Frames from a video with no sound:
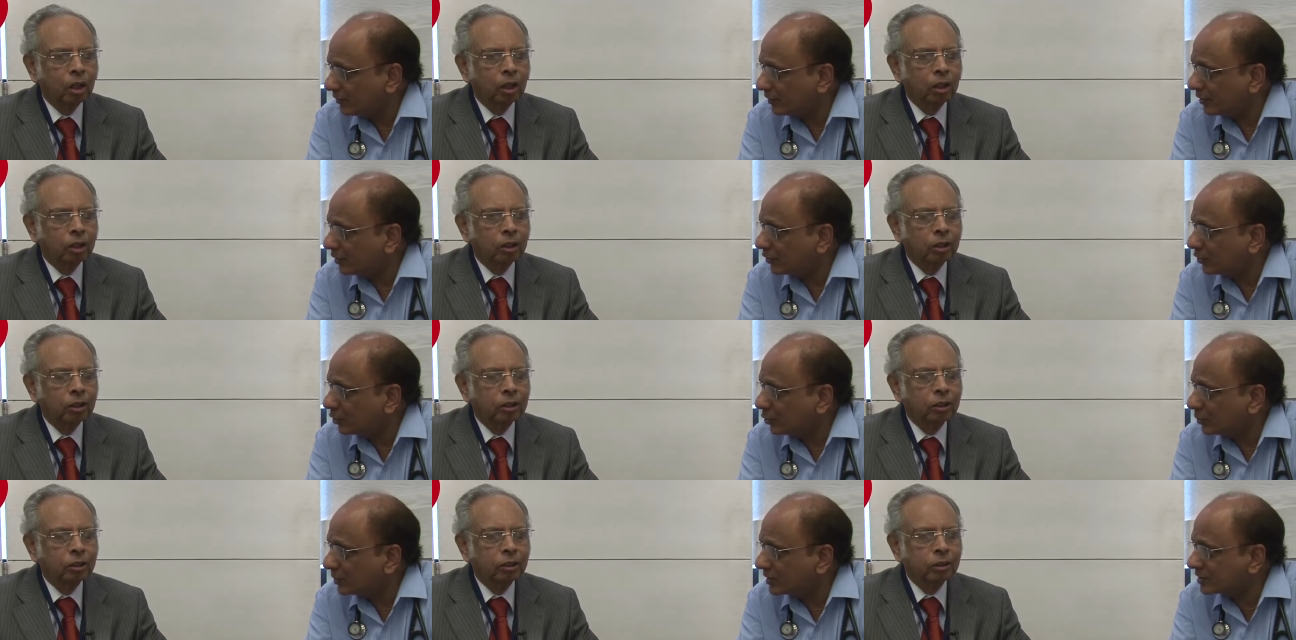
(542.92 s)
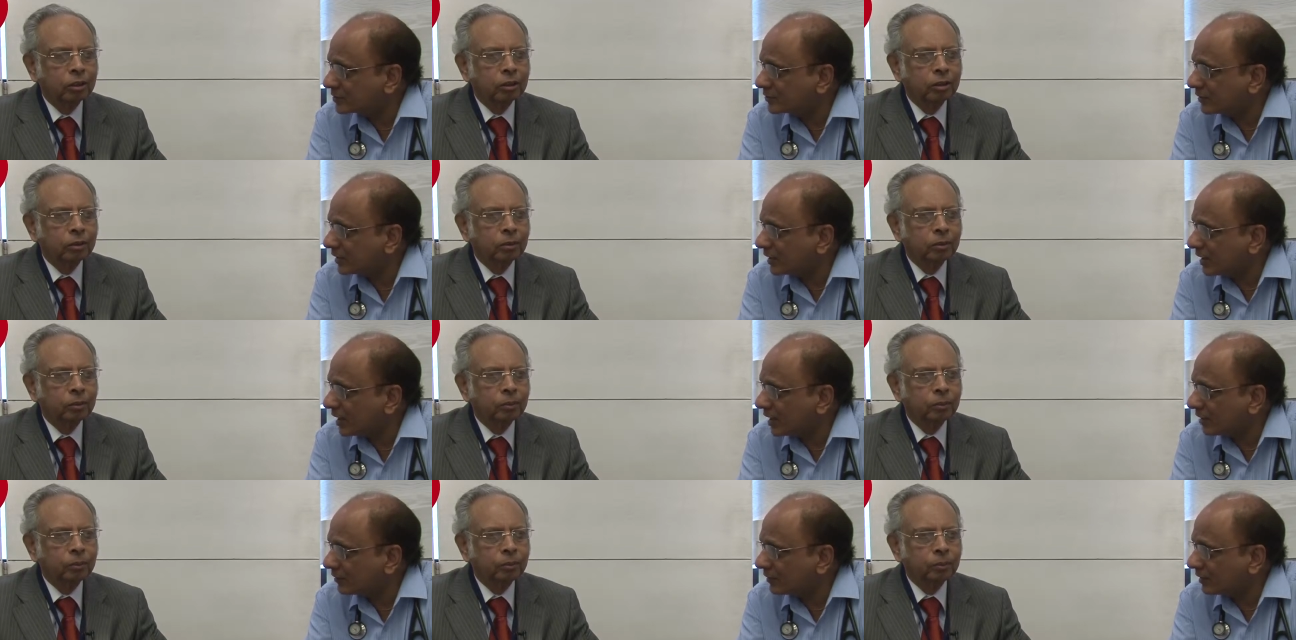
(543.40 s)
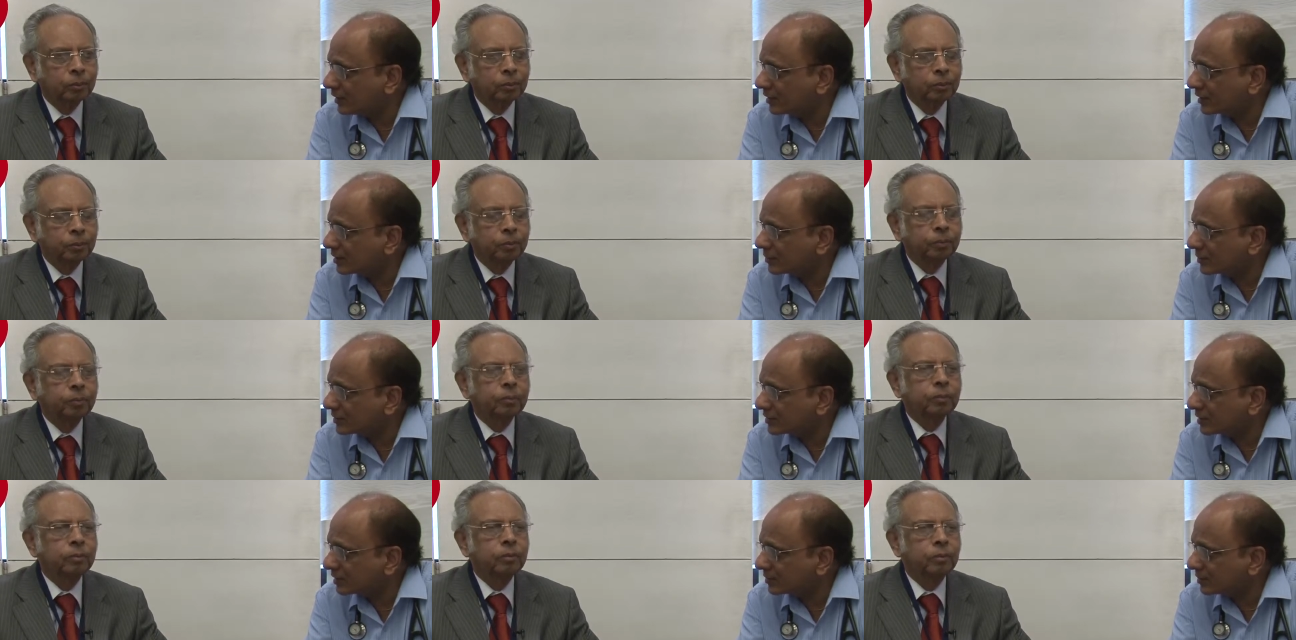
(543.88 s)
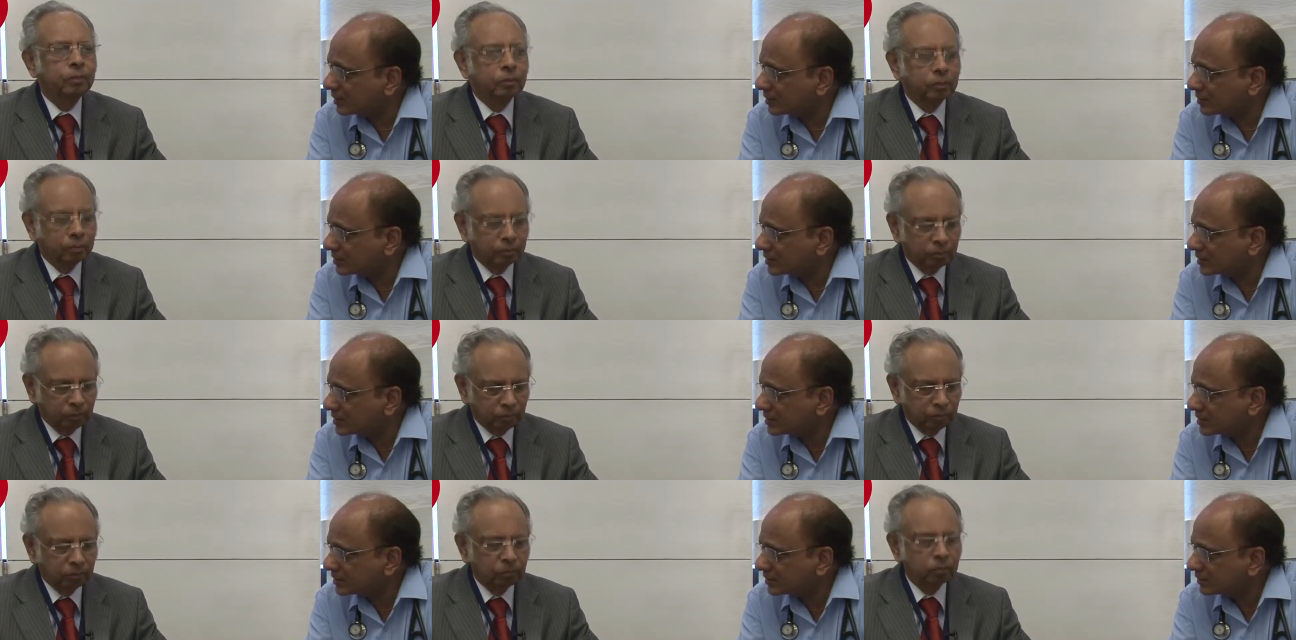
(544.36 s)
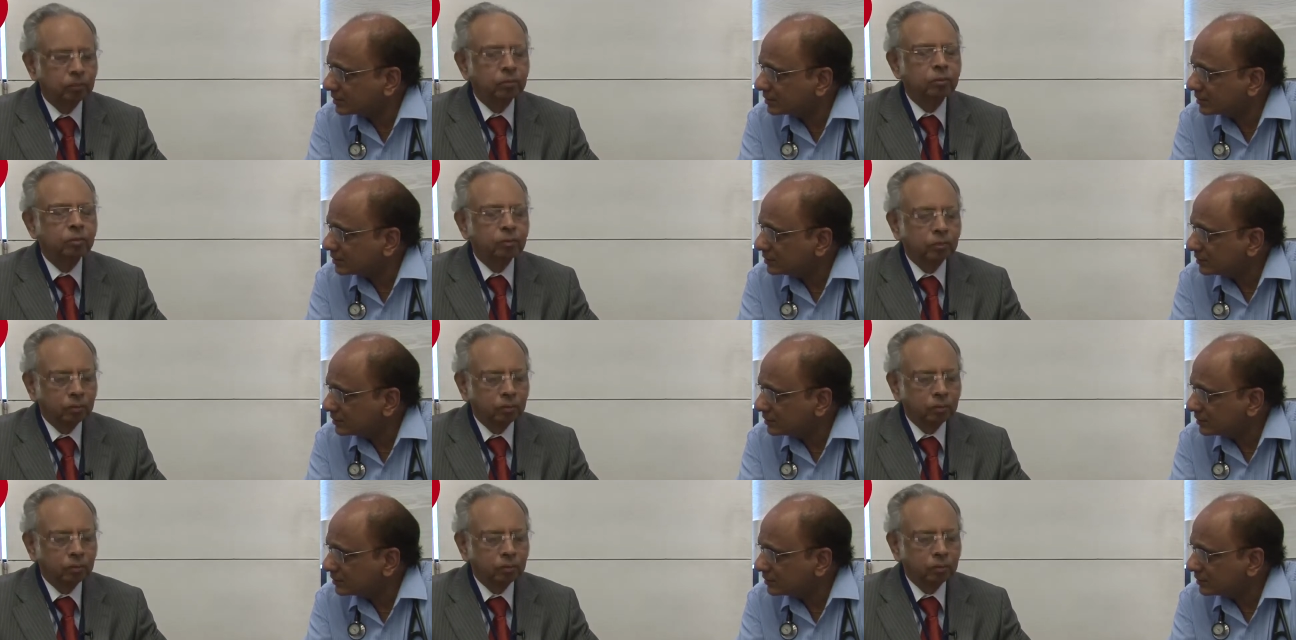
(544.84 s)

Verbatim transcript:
Speaker 1: even tumors will have intermittent murmurs.